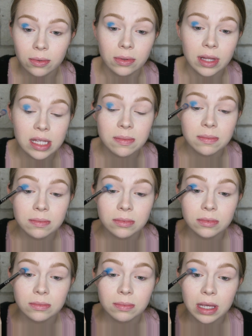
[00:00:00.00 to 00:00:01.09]
Ooh, that's
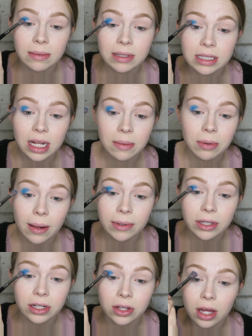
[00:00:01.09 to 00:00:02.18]
pigmented. I
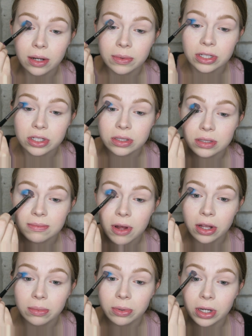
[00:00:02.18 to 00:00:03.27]
probably could have gone in with a
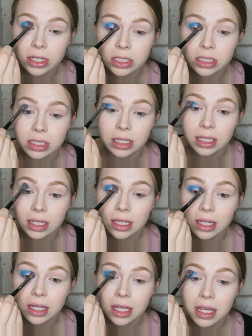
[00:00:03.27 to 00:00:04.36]
smaller brush.
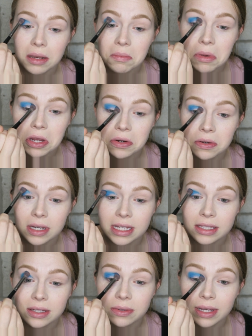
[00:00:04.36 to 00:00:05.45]
In my
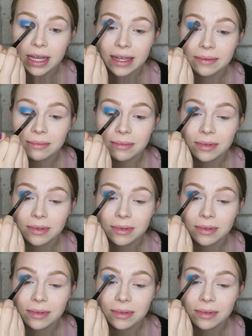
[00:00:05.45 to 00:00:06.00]
crease, okay.